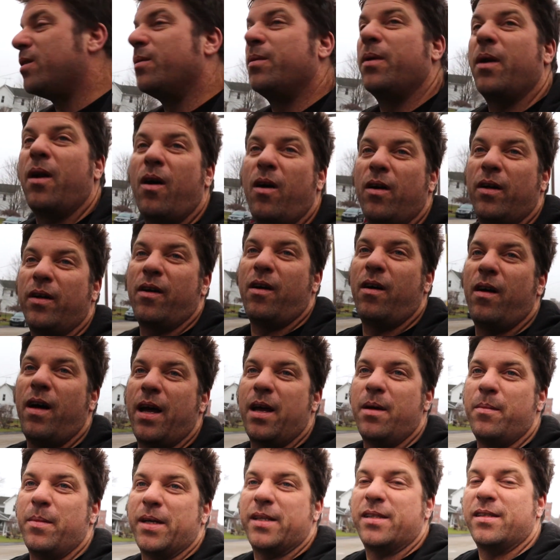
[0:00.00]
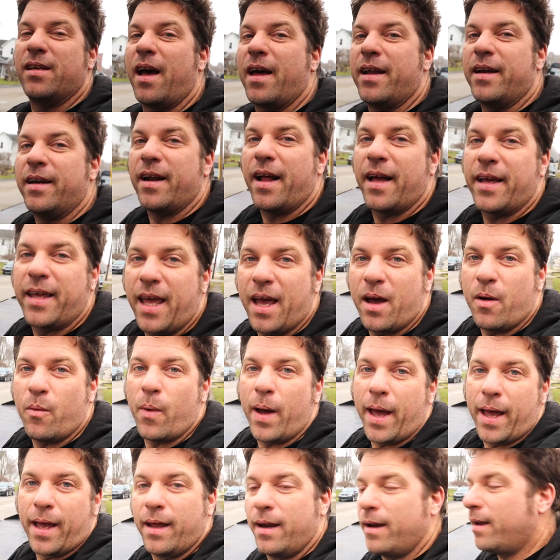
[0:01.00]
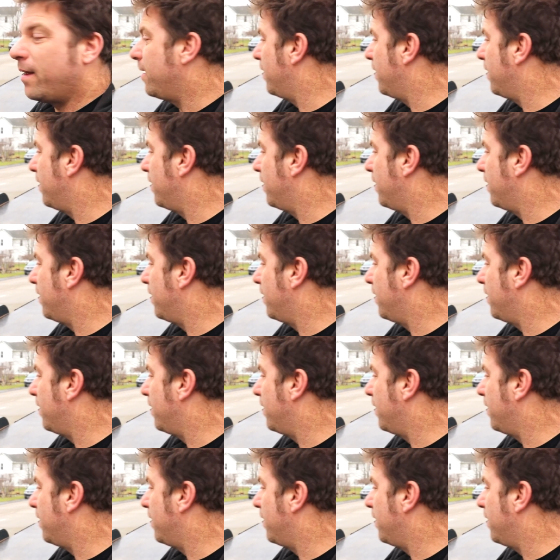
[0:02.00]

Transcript: So, but all in all, I am excited. I can't wait